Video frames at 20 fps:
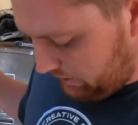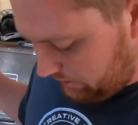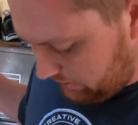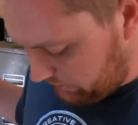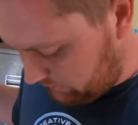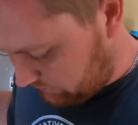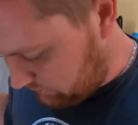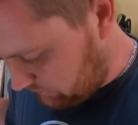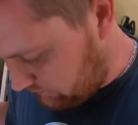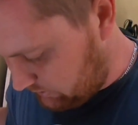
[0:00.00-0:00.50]

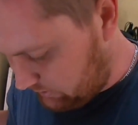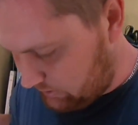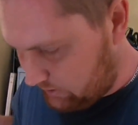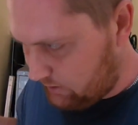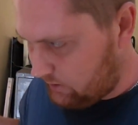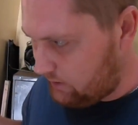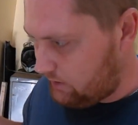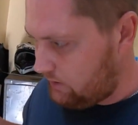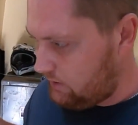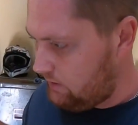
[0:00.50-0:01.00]

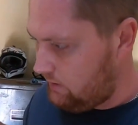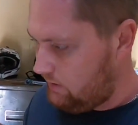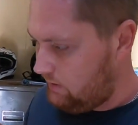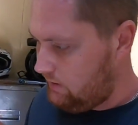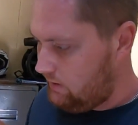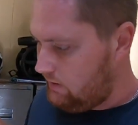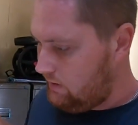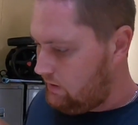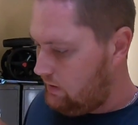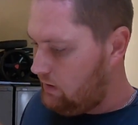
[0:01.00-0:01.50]
It's
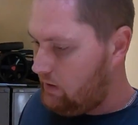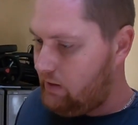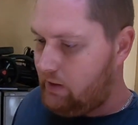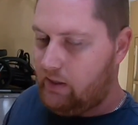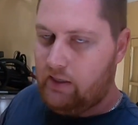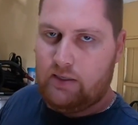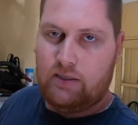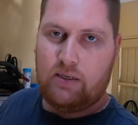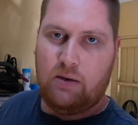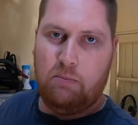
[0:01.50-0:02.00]

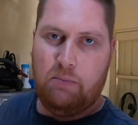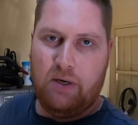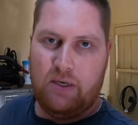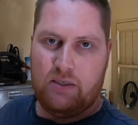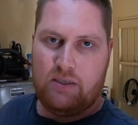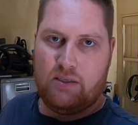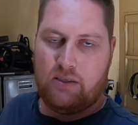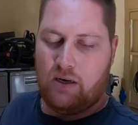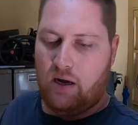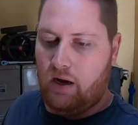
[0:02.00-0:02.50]
a
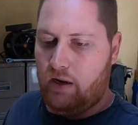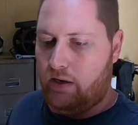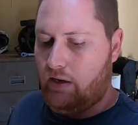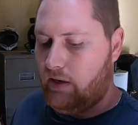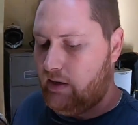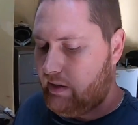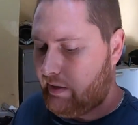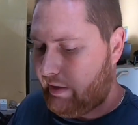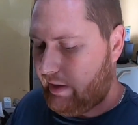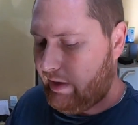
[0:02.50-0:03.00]
mess. I
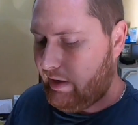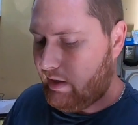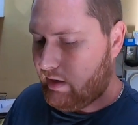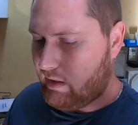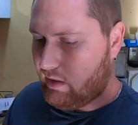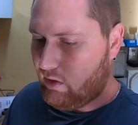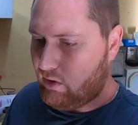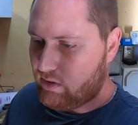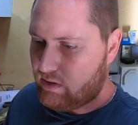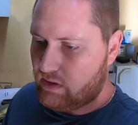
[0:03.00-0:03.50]
didn't clean
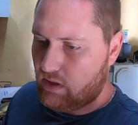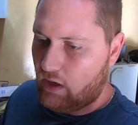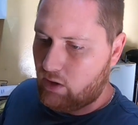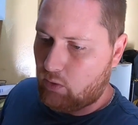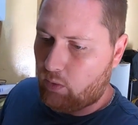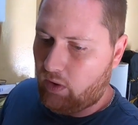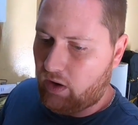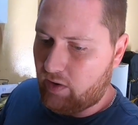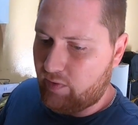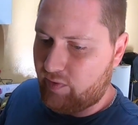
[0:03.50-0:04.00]
it last
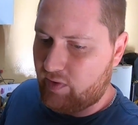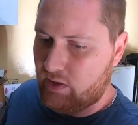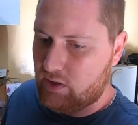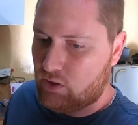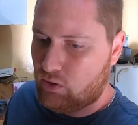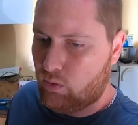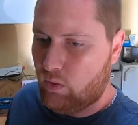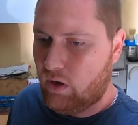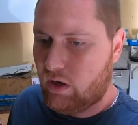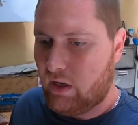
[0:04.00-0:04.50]
night when I
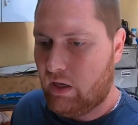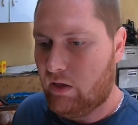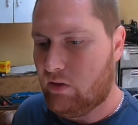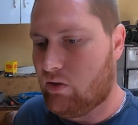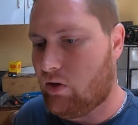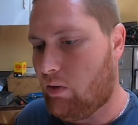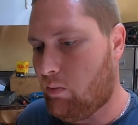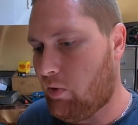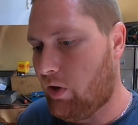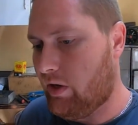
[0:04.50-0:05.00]
finished working,
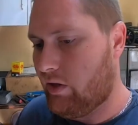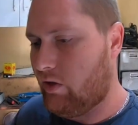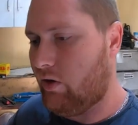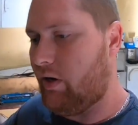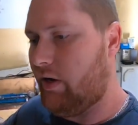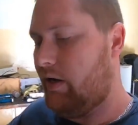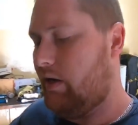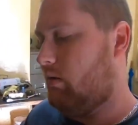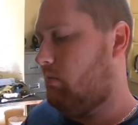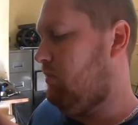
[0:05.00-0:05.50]
so I'm going to
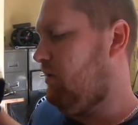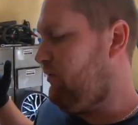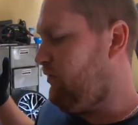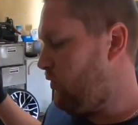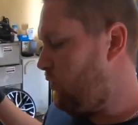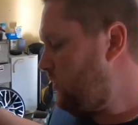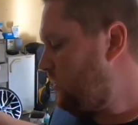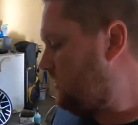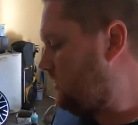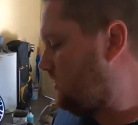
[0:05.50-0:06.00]
clean it
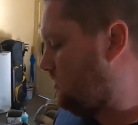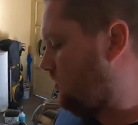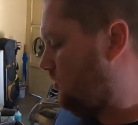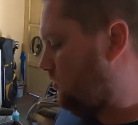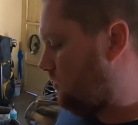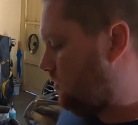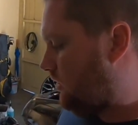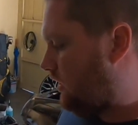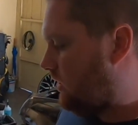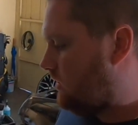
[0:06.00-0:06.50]
before we
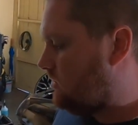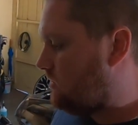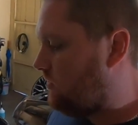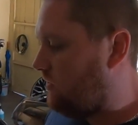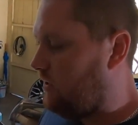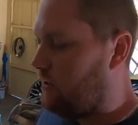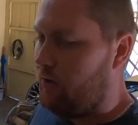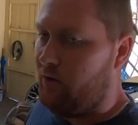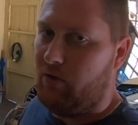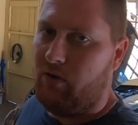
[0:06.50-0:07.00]
start today's
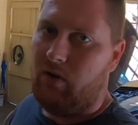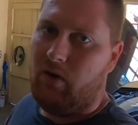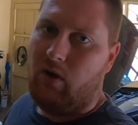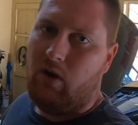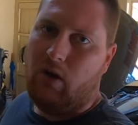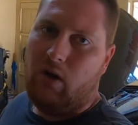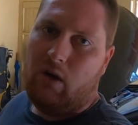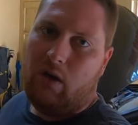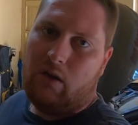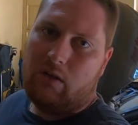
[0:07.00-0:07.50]
video,
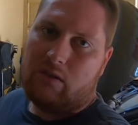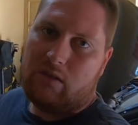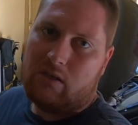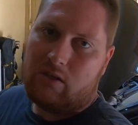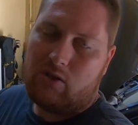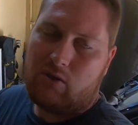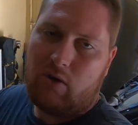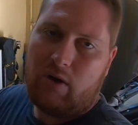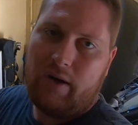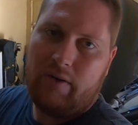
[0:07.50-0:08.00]

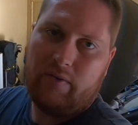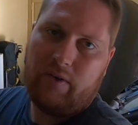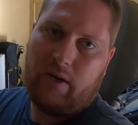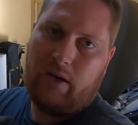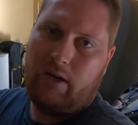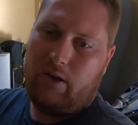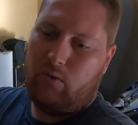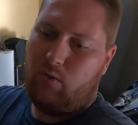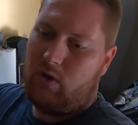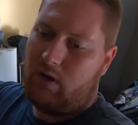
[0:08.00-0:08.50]
just so I have a
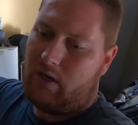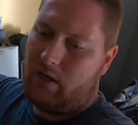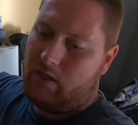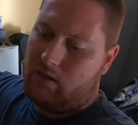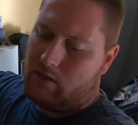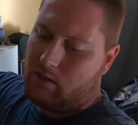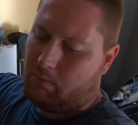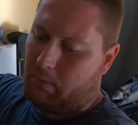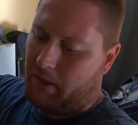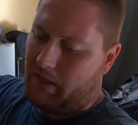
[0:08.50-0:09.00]
clean working
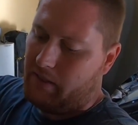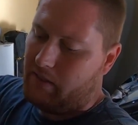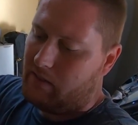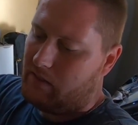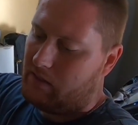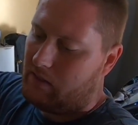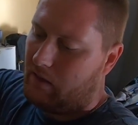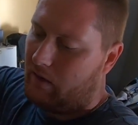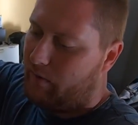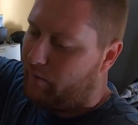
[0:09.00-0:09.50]

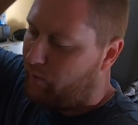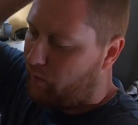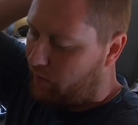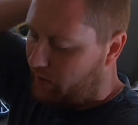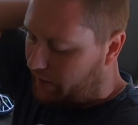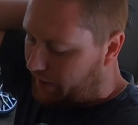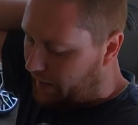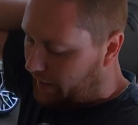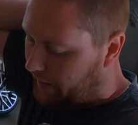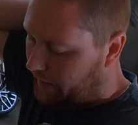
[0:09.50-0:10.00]
space for
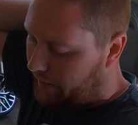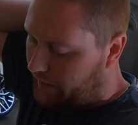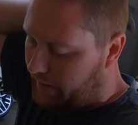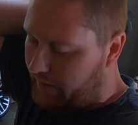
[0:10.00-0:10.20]
the day.